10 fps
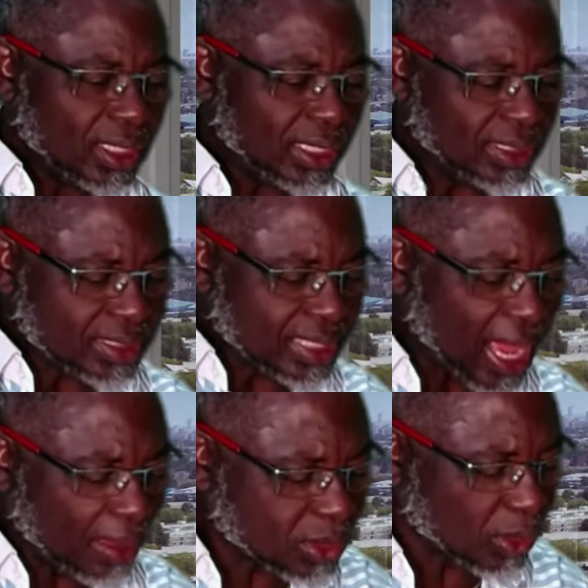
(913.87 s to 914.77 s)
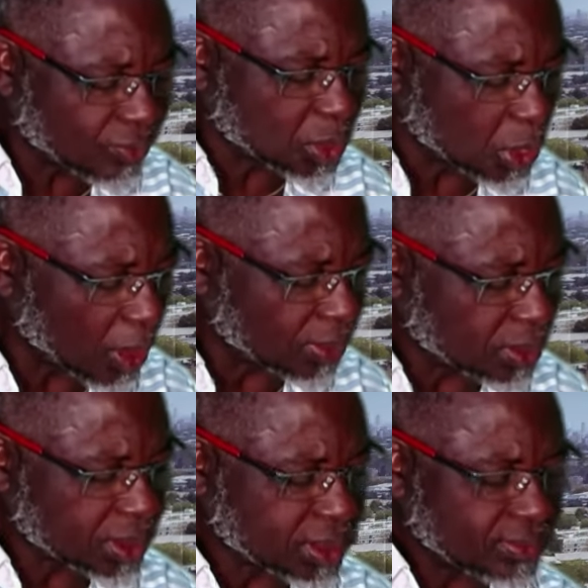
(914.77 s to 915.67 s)
In times of
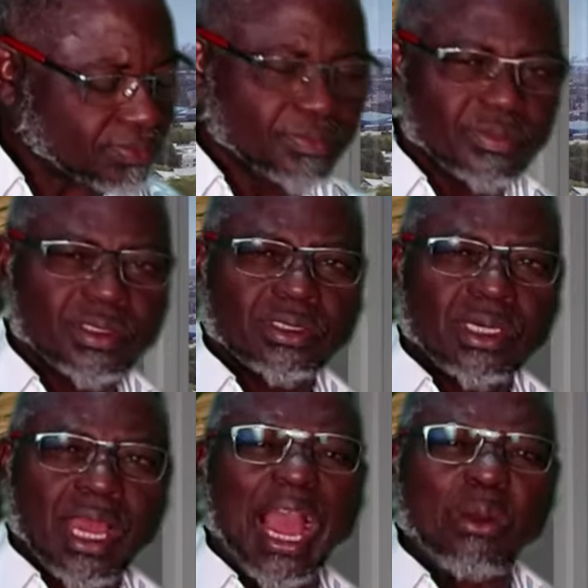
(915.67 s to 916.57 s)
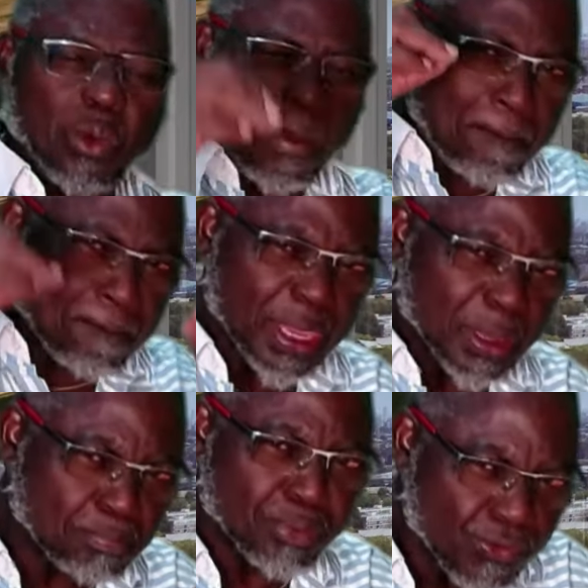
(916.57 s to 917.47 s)
troubles. And when
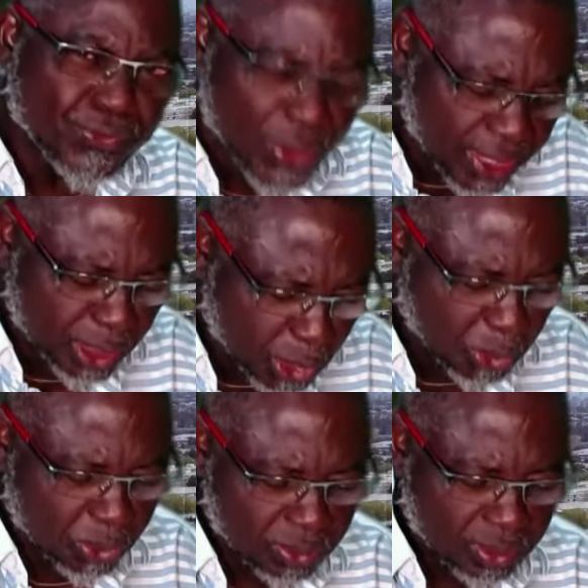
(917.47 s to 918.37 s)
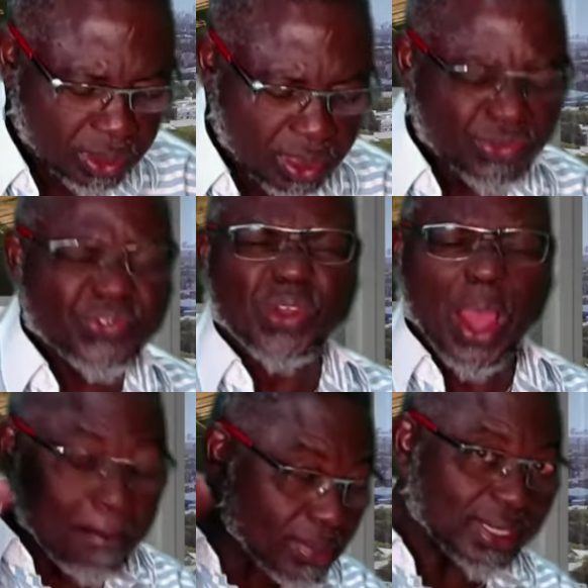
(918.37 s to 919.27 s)
people fail you,
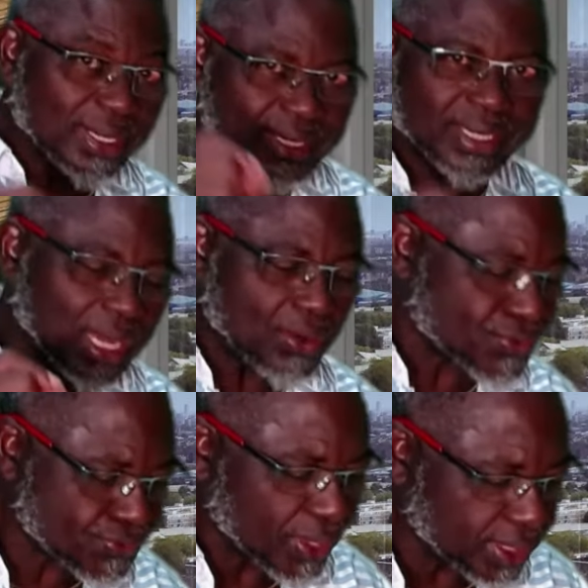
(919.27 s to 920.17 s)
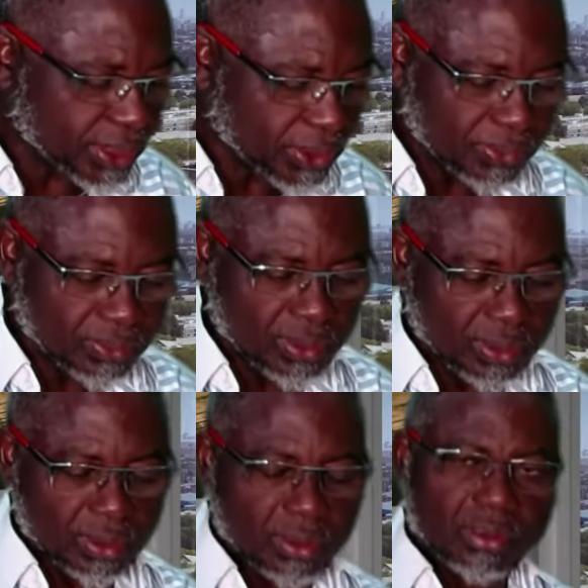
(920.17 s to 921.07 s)
family can fail you,
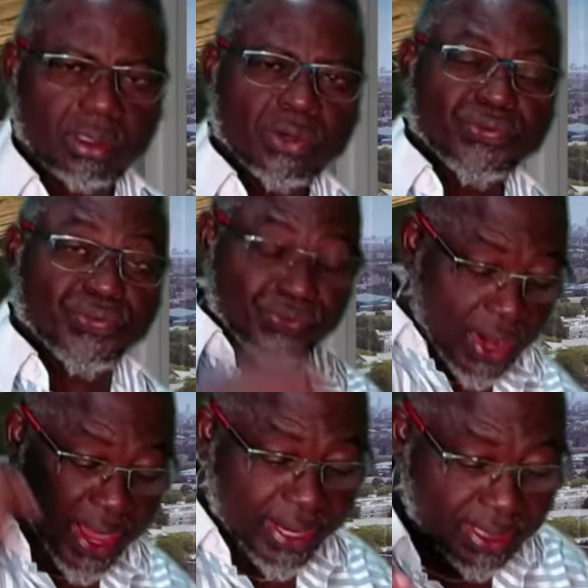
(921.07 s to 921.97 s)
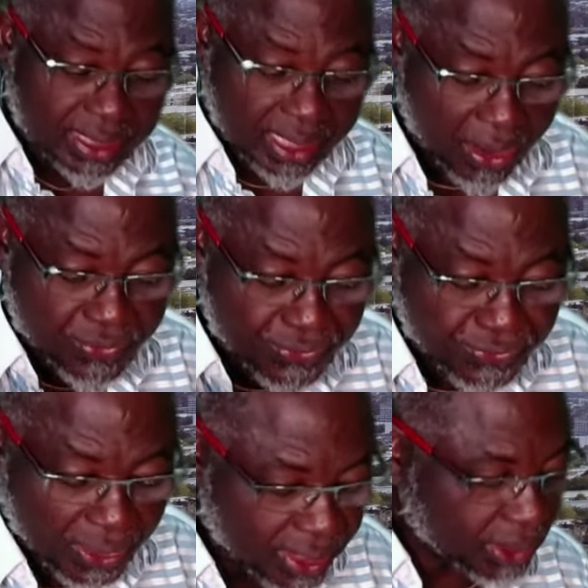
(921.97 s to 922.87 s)
friends can
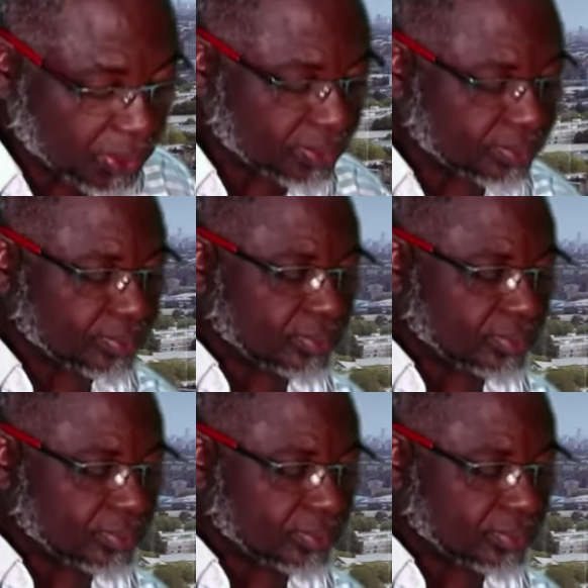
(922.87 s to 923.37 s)
fail you,